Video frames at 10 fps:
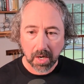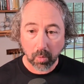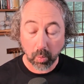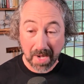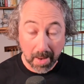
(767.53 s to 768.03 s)

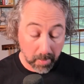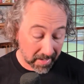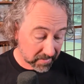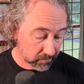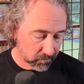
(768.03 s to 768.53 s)
when I
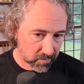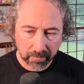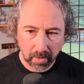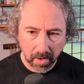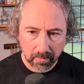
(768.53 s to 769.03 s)
bought
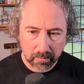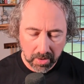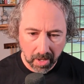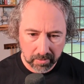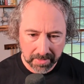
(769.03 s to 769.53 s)
uh,
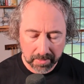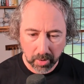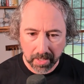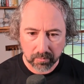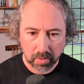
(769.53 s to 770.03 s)
Mercado
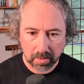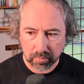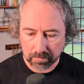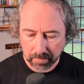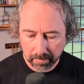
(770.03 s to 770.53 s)
Libre, it,
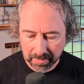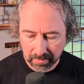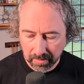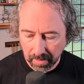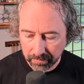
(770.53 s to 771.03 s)
I mean,
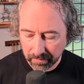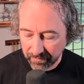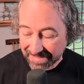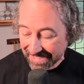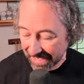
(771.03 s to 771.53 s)
the
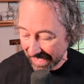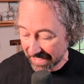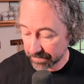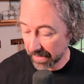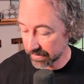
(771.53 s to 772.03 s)
fintech
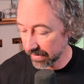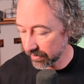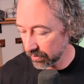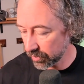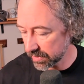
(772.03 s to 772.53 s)
aspect of
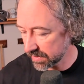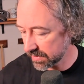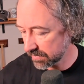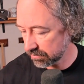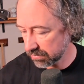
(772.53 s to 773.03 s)
it
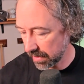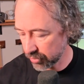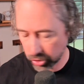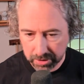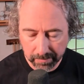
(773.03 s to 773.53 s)
was, I'm
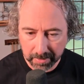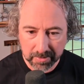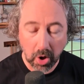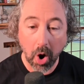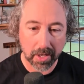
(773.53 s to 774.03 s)
sure somebody was
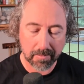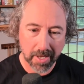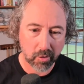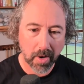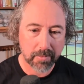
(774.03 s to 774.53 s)
talking about
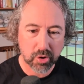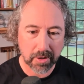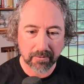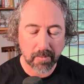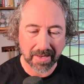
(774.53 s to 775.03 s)
it, right? I'm sure
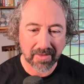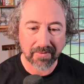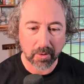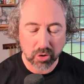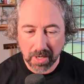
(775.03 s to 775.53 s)
even back then
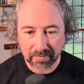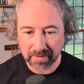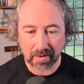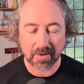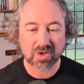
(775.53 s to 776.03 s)
they were trying to
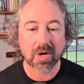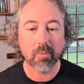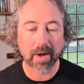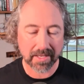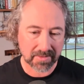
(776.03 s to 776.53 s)
figure out some
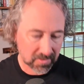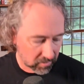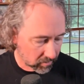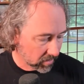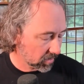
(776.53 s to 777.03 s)
way to